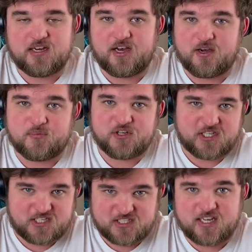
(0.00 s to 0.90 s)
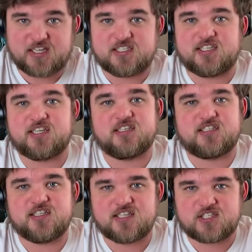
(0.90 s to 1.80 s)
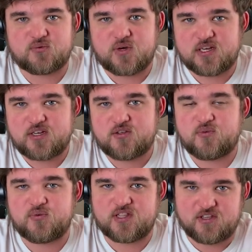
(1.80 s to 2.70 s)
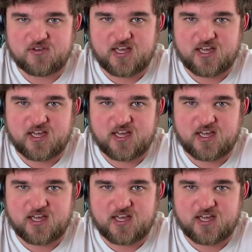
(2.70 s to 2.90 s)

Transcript: and now I'm really excited to get into this one with you